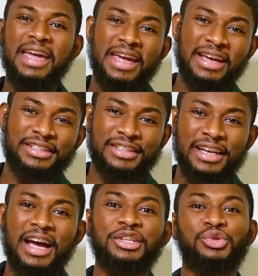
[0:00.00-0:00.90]

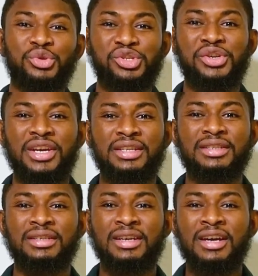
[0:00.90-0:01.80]
AHZ
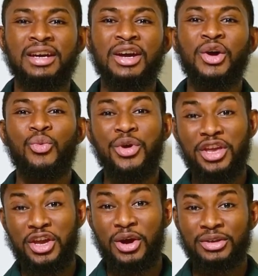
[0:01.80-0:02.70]
Associates.
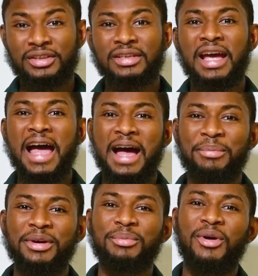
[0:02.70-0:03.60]
With yours,
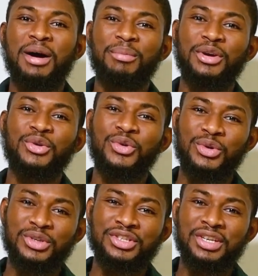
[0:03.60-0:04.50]
Ahmed Mohammed
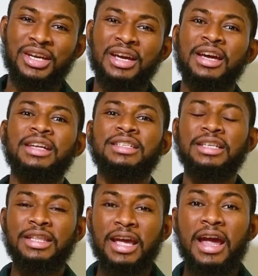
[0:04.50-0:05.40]
Oroji,
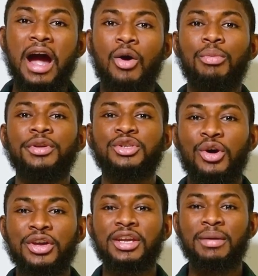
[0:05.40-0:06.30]
today I'll be
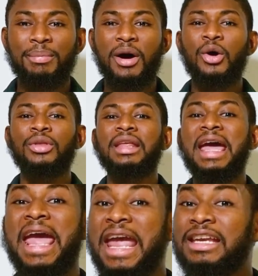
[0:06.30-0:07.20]
talking
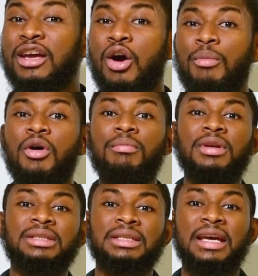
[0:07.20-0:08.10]
about 8 common
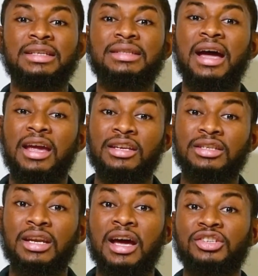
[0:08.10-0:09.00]
mistakes that
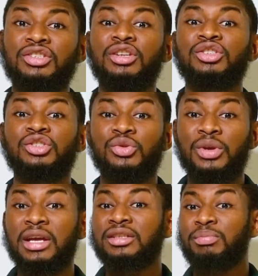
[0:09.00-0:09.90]
international
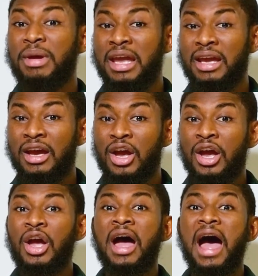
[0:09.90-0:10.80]
students make
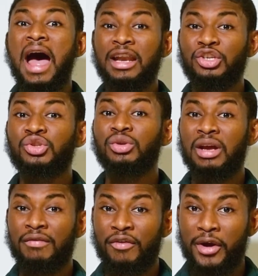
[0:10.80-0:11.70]
and should
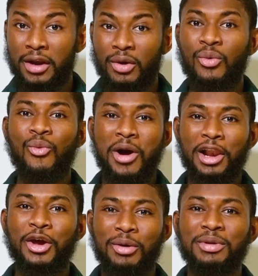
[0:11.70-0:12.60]
avoid
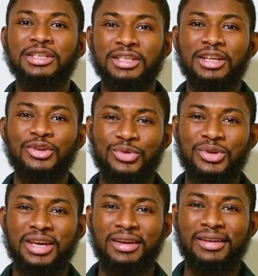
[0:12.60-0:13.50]
while coming to the
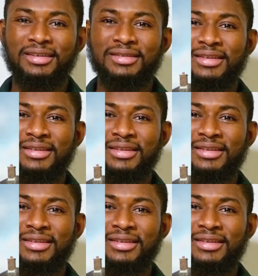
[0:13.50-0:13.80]
UK.